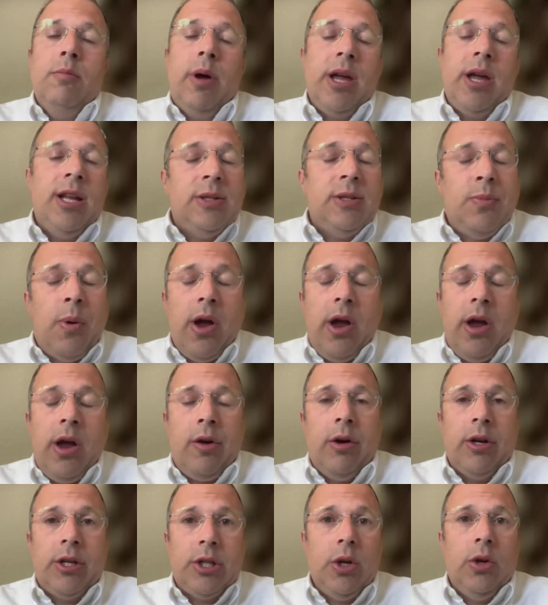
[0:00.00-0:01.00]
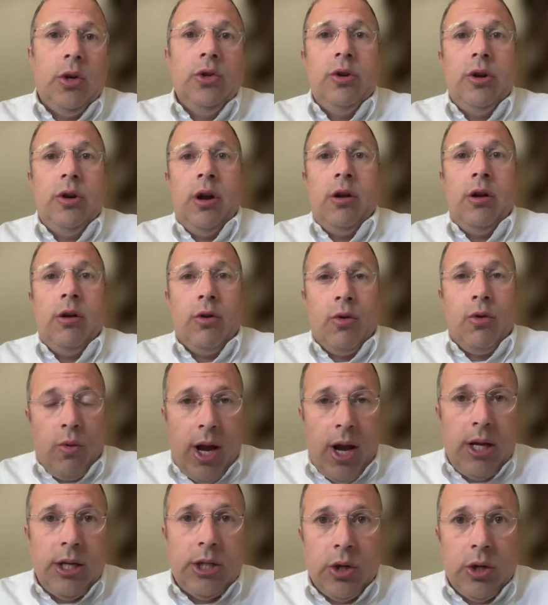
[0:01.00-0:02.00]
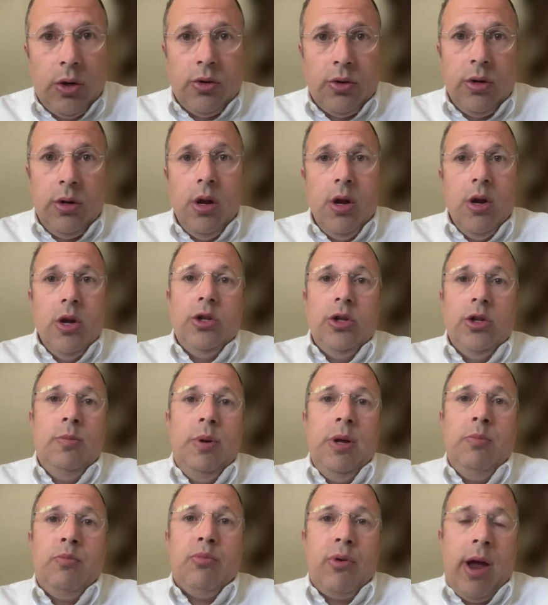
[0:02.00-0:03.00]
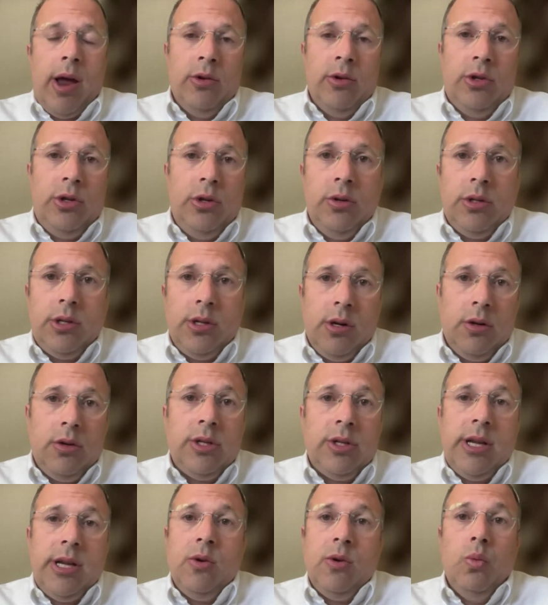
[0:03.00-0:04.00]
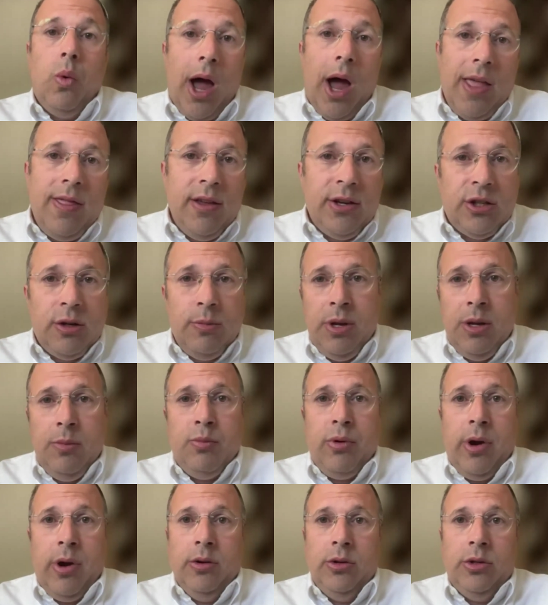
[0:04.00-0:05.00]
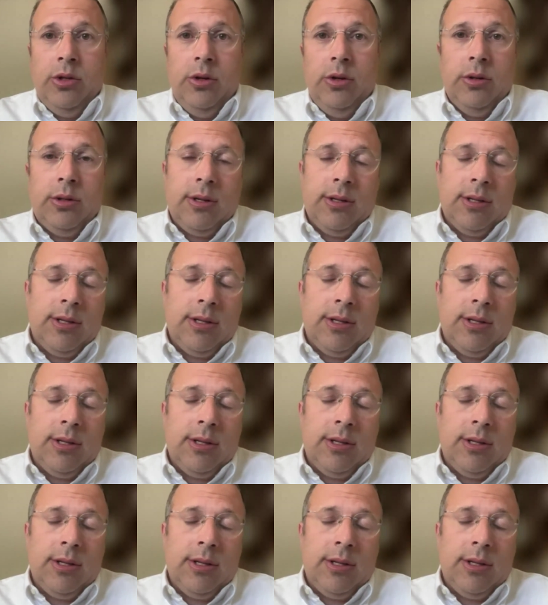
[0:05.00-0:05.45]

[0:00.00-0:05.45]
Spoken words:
by inspiring our children and our grandchildren to be proud Jews and understand why they should be proud Jews.